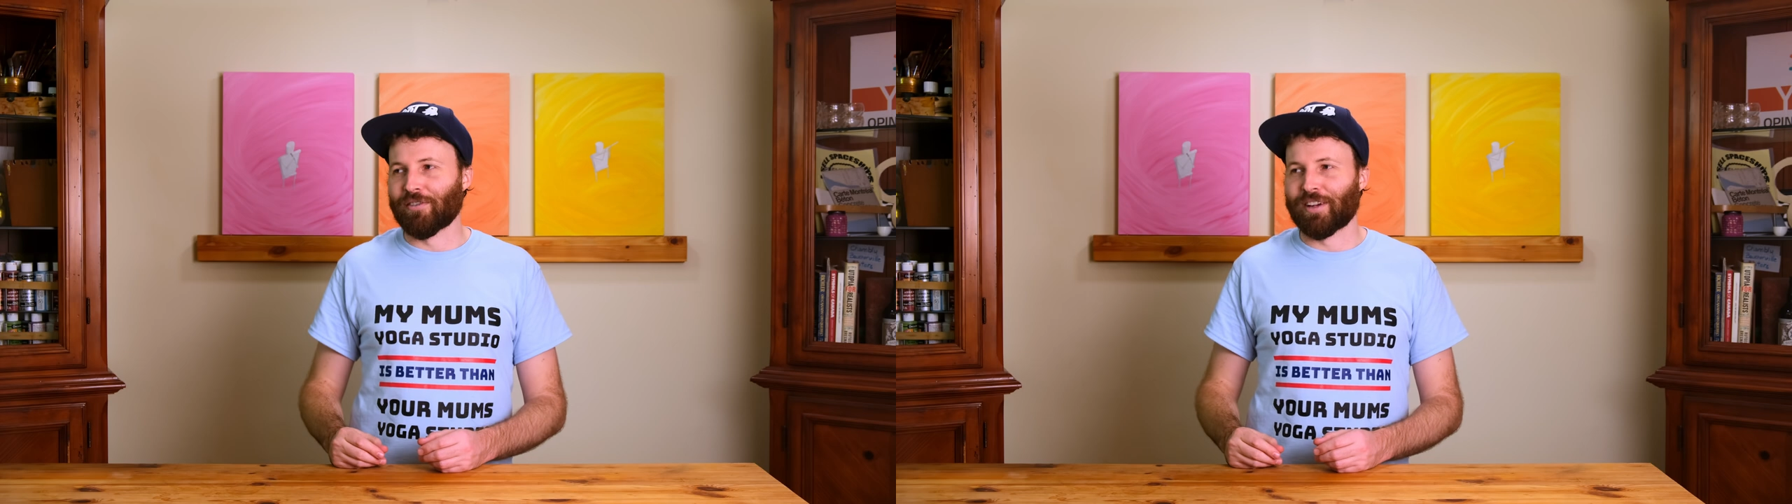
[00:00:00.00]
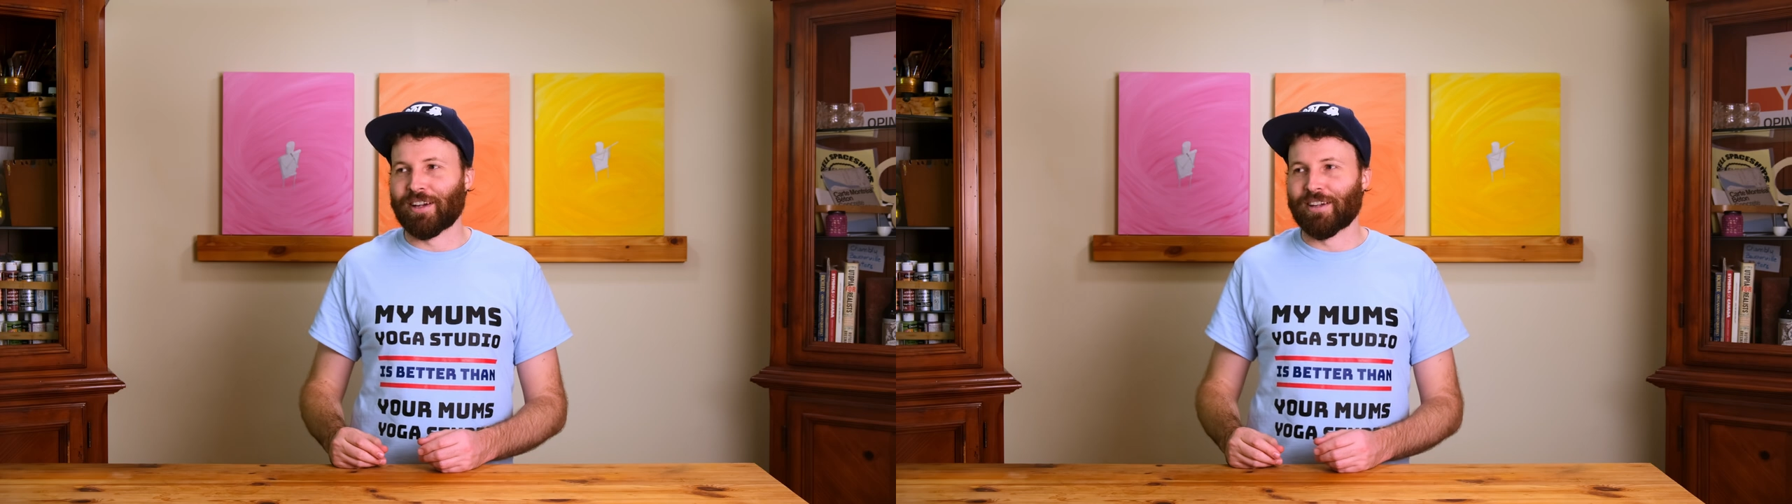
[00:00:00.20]

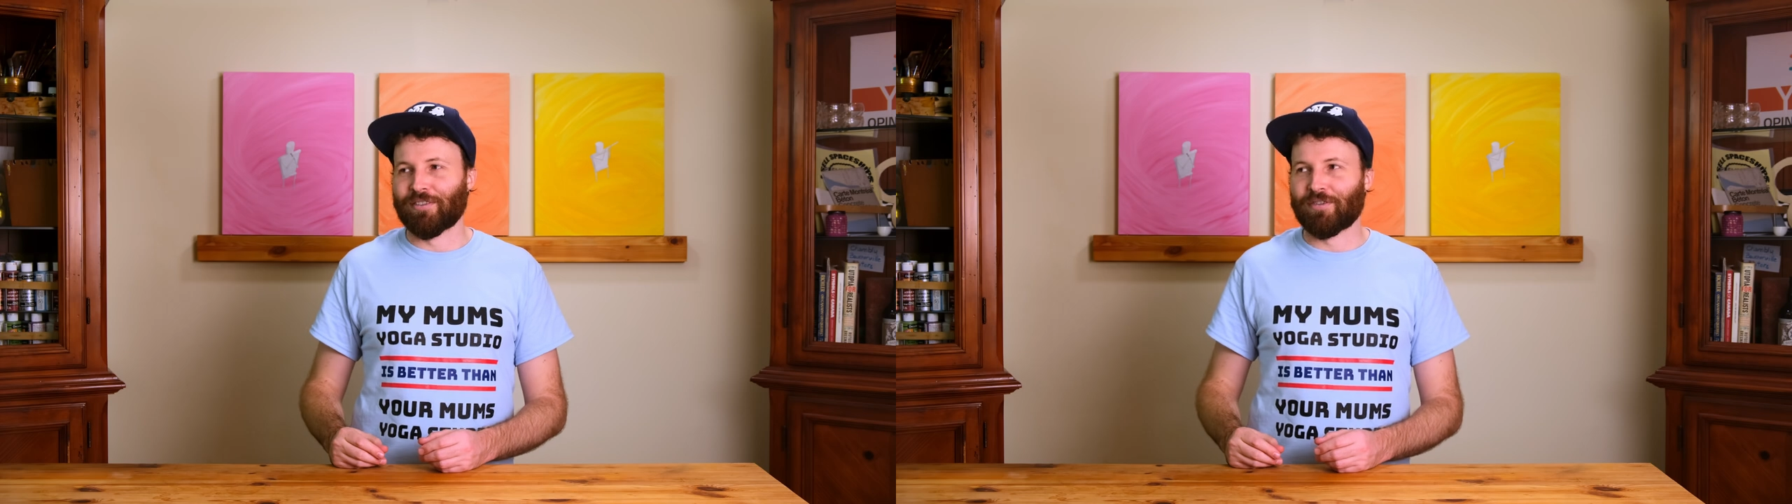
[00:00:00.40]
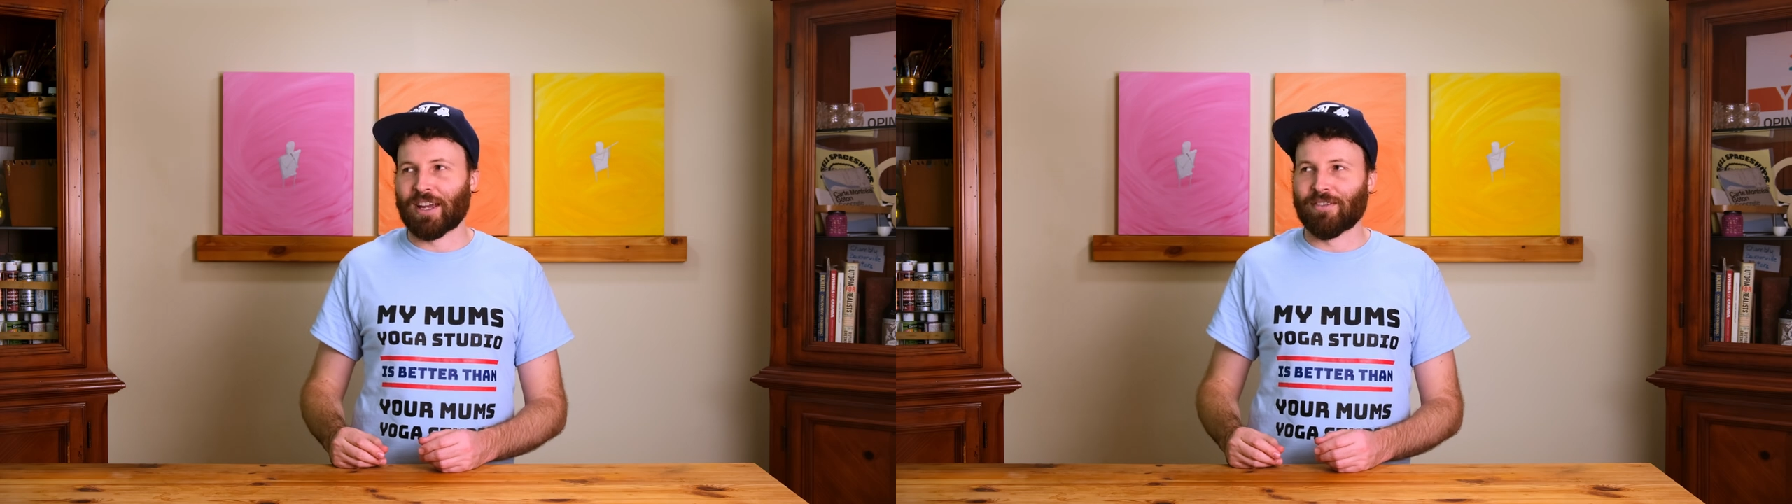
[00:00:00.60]
that
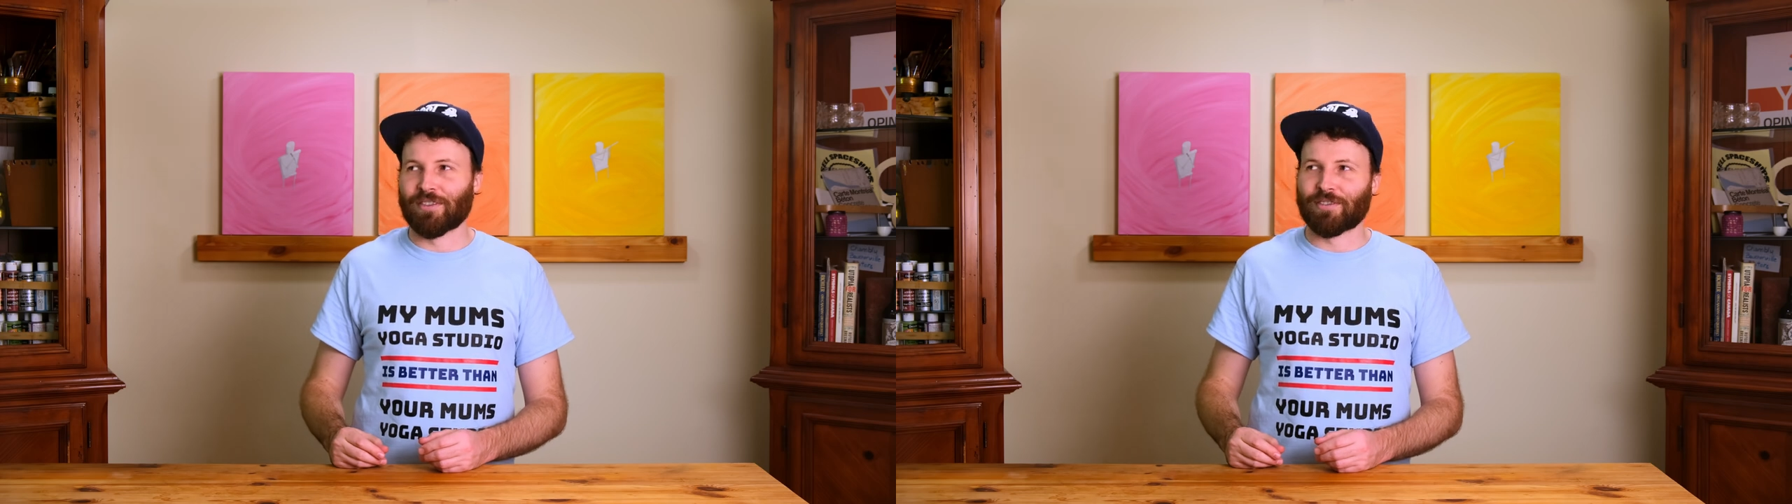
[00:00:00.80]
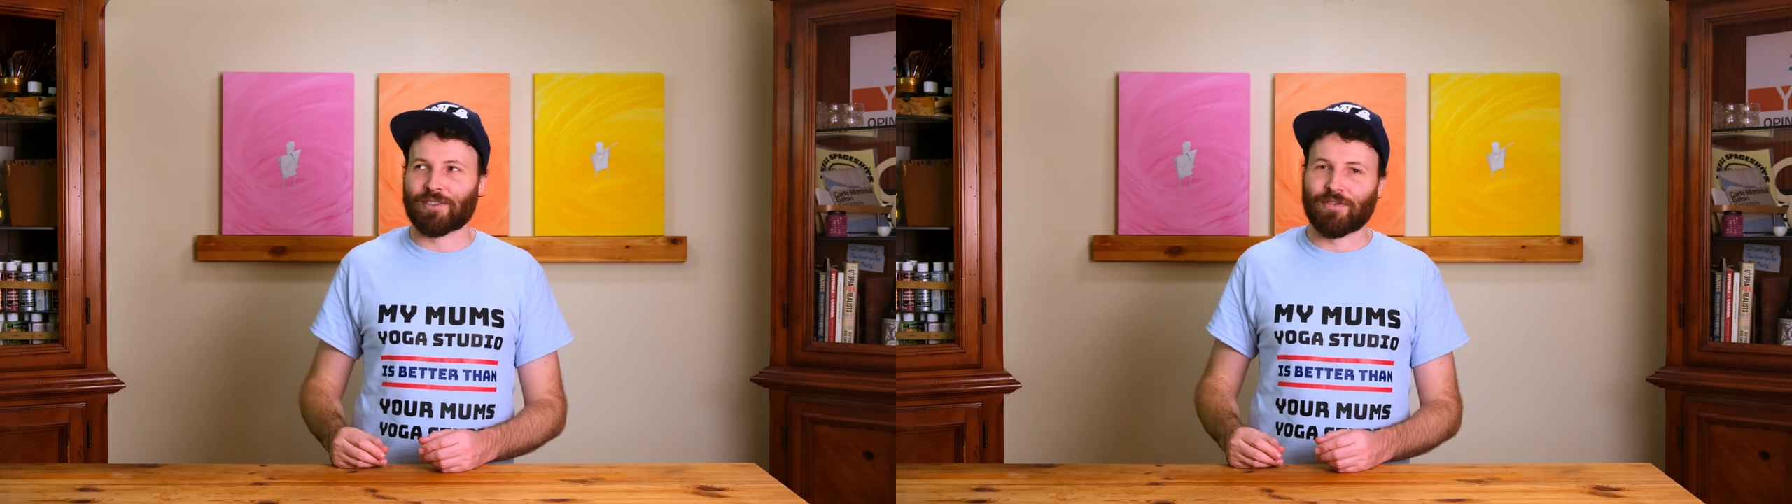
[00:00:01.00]
it
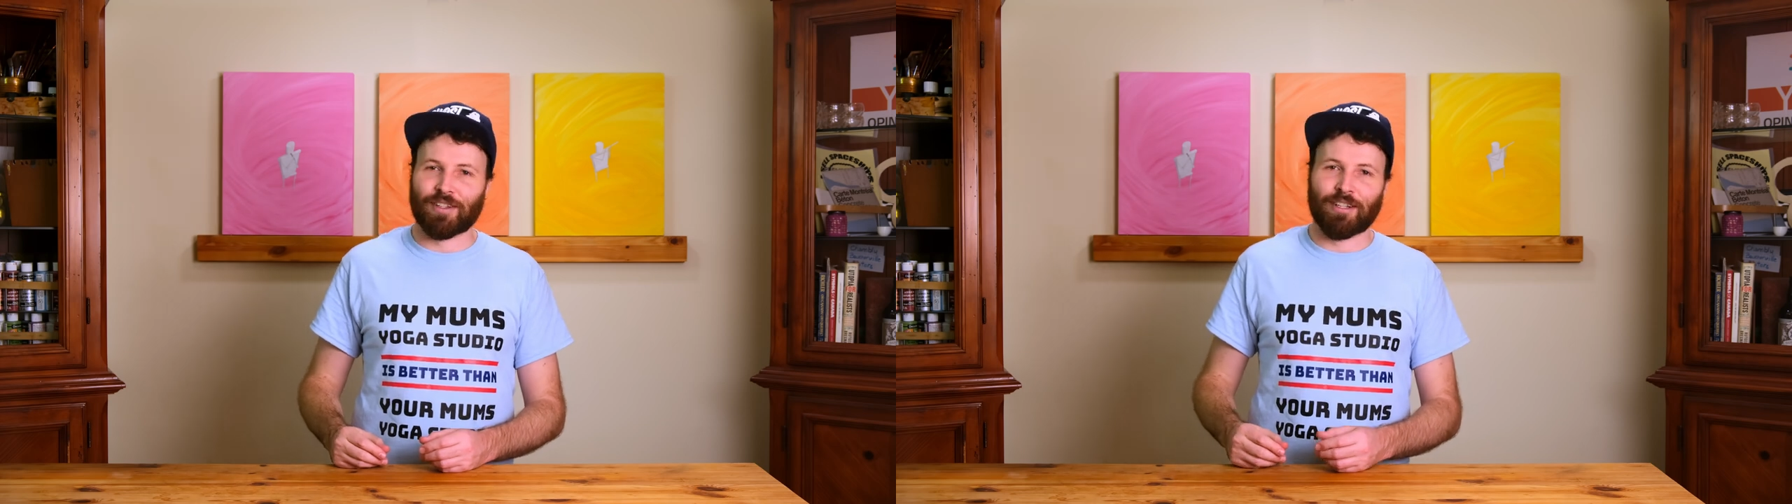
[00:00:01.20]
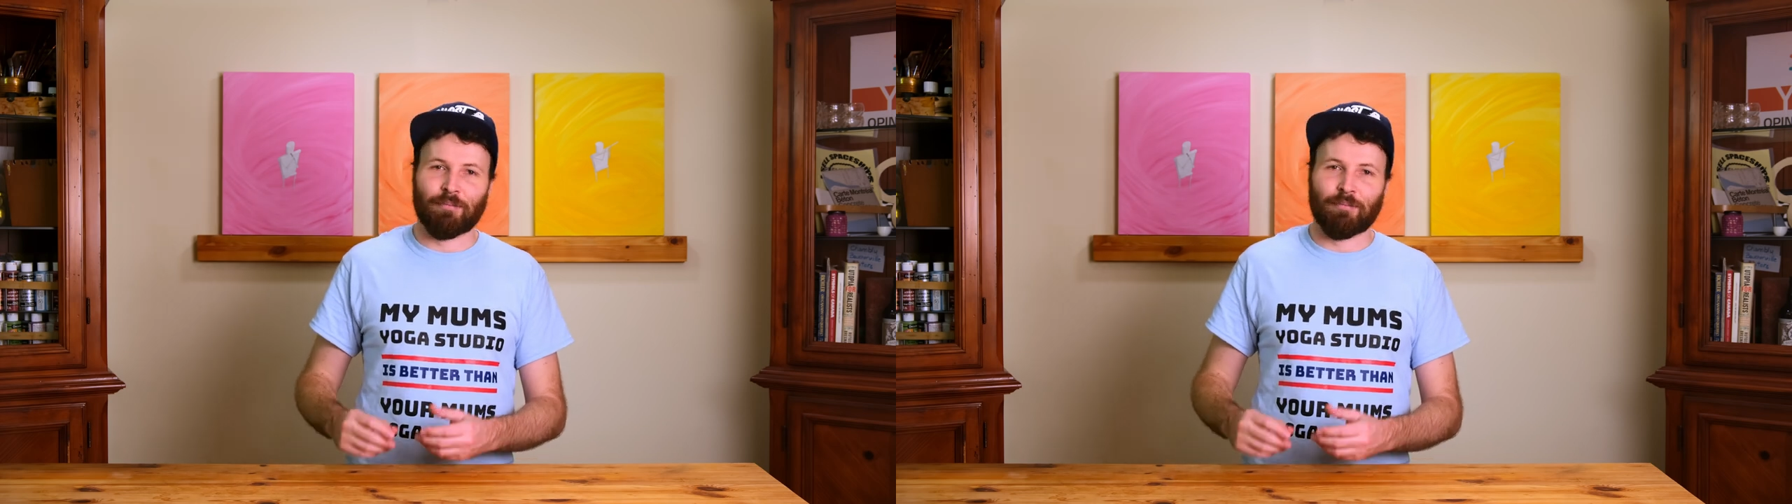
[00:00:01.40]
favors the